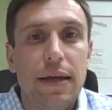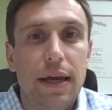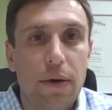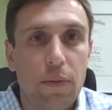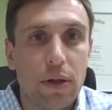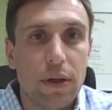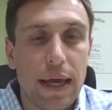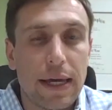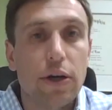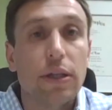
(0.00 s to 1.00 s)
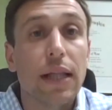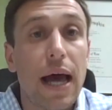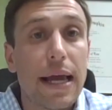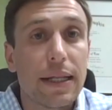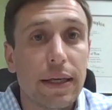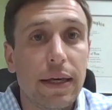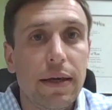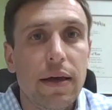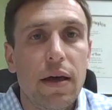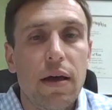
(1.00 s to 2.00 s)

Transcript: it could likely